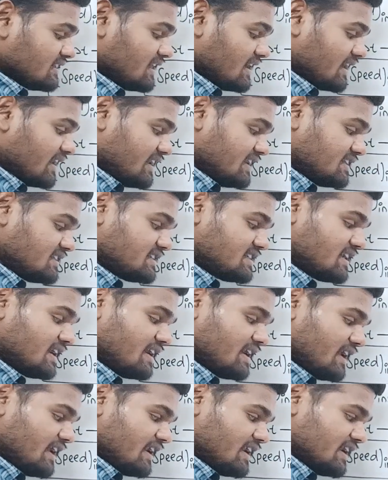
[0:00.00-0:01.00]
the
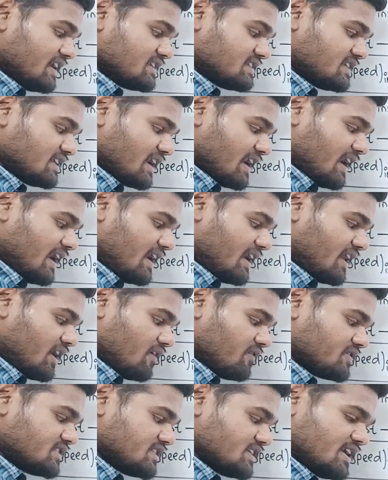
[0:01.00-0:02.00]
instantaneous rate
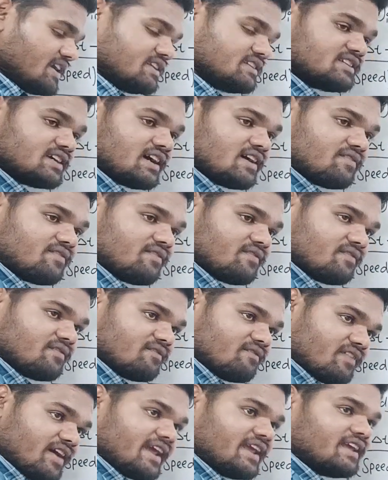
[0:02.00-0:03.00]
of change of
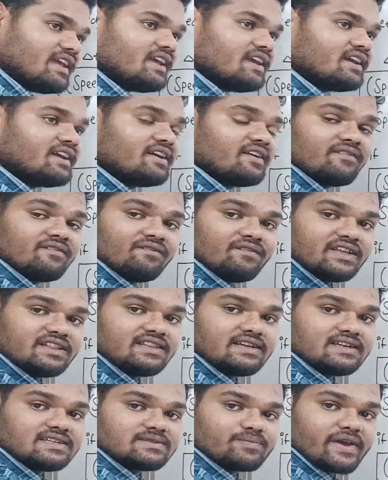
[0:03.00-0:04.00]
y
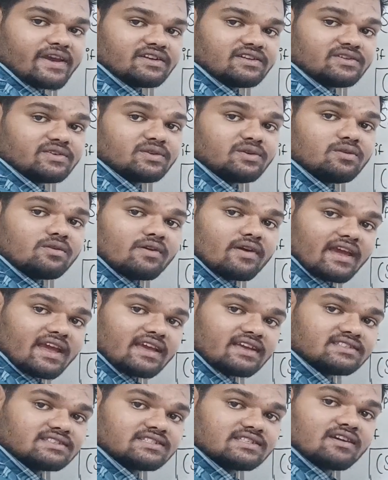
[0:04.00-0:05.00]
with respect to
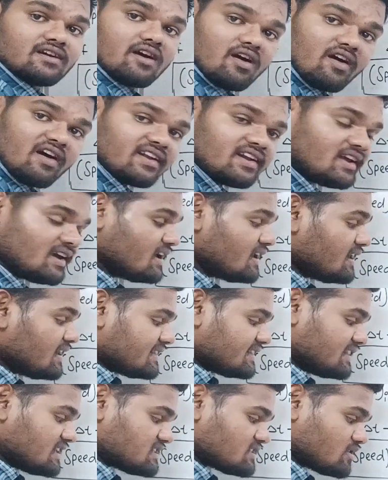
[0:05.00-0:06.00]
x, or
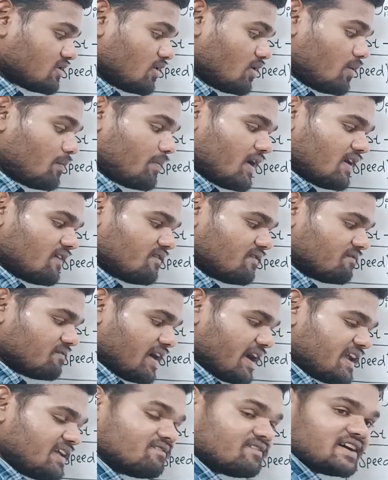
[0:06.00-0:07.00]
the slope of
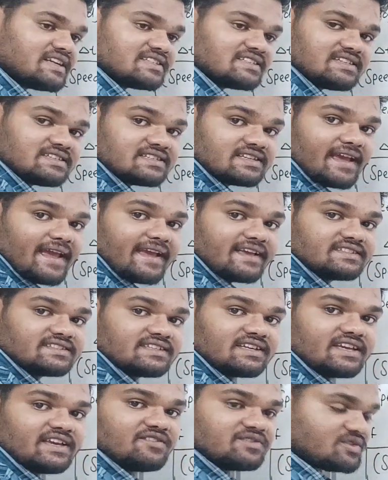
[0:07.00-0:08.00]
y versus
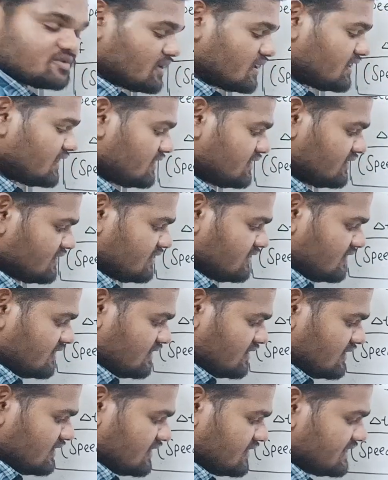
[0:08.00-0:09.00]
x gives what?
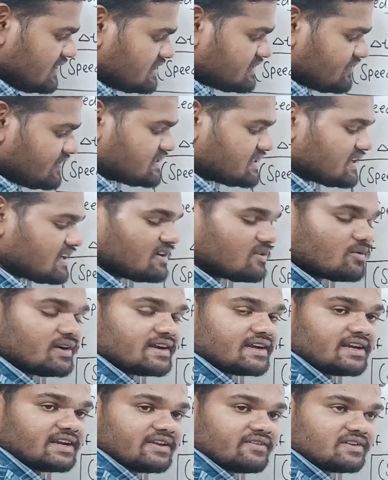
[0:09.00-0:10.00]
This physical
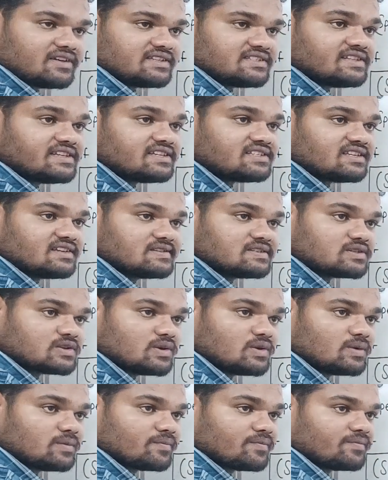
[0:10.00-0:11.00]
quantity. What is this?
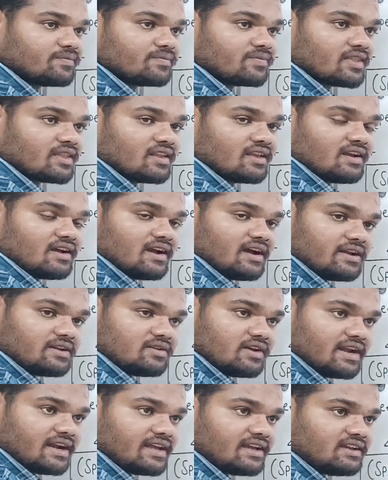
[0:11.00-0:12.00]
Slope. Are
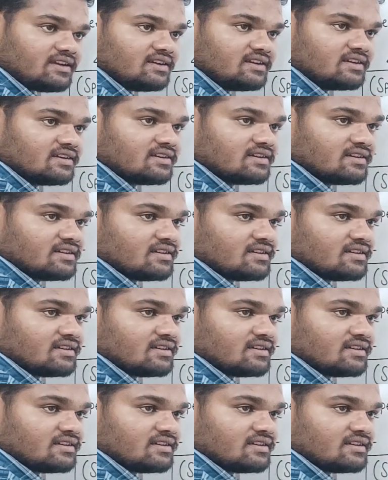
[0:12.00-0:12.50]
you getting?